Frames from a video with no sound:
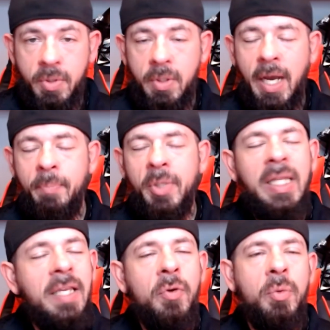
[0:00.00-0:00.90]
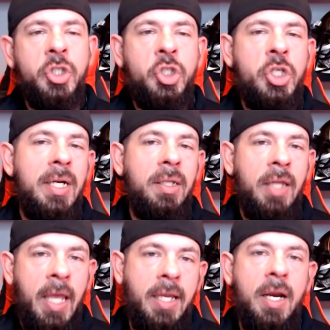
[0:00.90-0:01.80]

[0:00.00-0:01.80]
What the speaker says: I believe it was Jenna Lane.